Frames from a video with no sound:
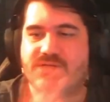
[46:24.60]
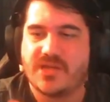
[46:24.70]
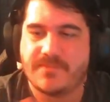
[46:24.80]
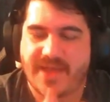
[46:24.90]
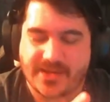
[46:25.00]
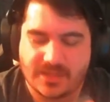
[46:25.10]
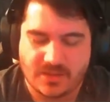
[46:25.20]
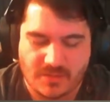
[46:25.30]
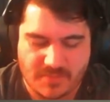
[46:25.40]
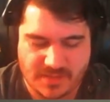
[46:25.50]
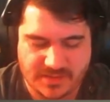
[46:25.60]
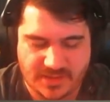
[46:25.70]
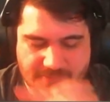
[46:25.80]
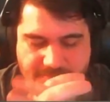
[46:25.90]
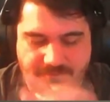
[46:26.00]
So you come back in on
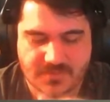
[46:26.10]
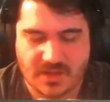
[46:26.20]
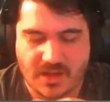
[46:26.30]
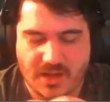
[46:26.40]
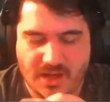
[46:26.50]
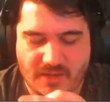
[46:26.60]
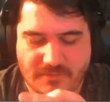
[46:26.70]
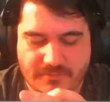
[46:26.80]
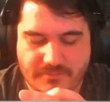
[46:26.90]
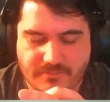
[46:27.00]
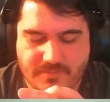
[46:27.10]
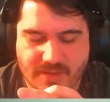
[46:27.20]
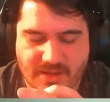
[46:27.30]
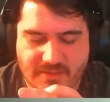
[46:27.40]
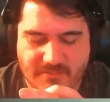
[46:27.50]
Monday.
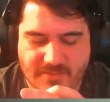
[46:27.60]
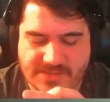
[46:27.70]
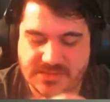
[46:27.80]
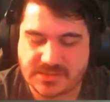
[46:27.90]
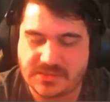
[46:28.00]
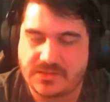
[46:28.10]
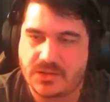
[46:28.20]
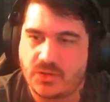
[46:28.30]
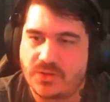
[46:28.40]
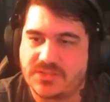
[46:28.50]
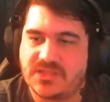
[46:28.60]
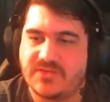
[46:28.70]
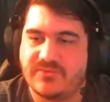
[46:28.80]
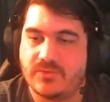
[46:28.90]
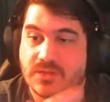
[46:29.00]
And basically they're going to
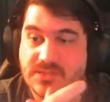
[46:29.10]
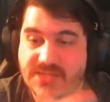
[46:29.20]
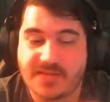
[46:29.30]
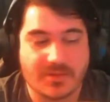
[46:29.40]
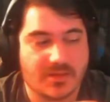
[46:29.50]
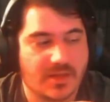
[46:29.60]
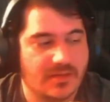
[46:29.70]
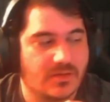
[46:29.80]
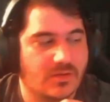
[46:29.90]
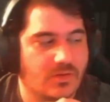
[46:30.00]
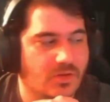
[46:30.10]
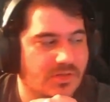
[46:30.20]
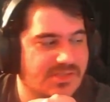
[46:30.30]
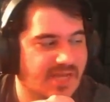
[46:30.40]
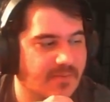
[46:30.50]
give you an assignment, and your
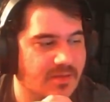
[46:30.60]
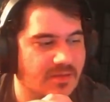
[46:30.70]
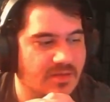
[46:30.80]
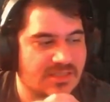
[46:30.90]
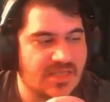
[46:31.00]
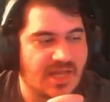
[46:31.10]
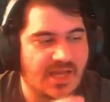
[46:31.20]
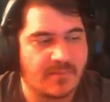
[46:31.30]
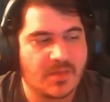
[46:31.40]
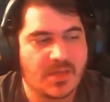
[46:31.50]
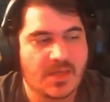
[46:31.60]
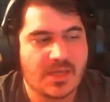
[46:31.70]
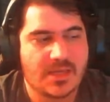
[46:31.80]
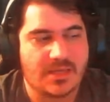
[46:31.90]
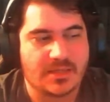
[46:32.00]
assignment this time
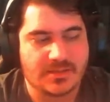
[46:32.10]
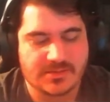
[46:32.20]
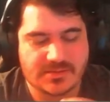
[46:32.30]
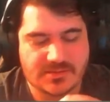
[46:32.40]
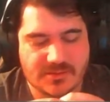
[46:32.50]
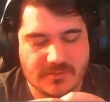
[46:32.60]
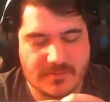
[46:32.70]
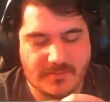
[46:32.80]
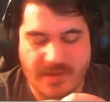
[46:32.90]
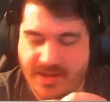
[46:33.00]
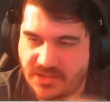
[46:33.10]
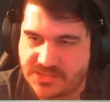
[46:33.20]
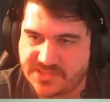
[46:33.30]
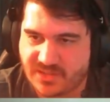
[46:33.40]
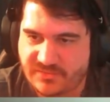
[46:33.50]
is by
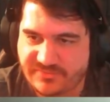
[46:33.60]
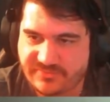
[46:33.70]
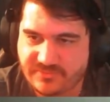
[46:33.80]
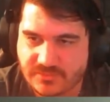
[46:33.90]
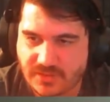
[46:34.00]
yourself,